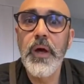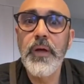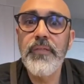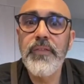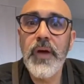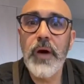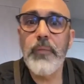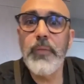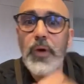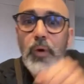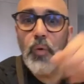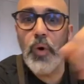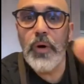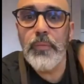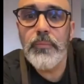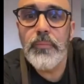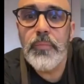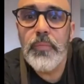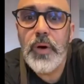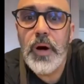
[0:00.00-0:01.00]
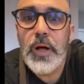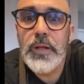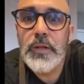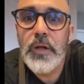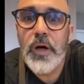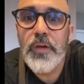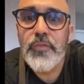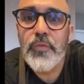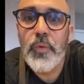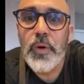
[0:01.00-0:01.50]
Tell me, whoop, I
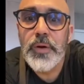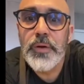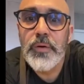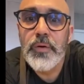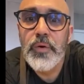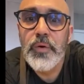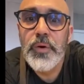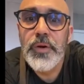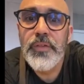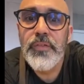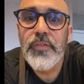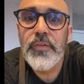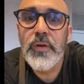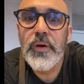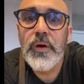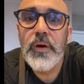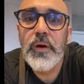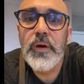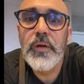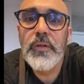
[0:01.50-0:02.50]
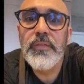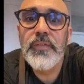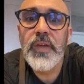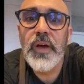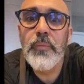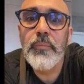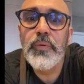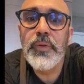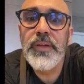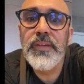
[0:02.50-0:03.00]
lost one.
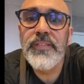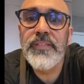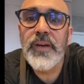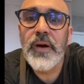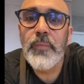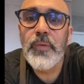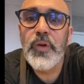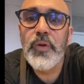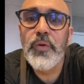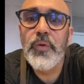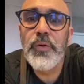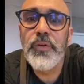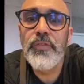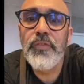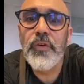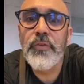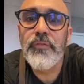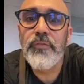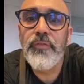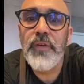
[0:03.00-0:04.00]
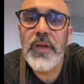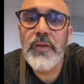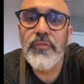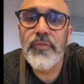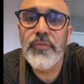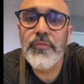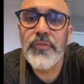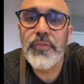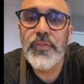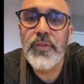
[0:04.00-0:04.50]
Please tell me who is your
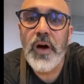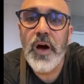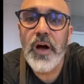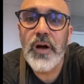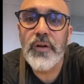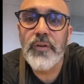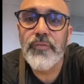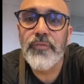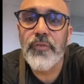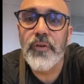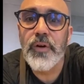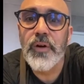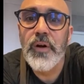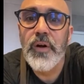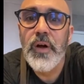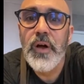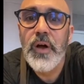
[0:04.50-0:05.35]
favorite photographer?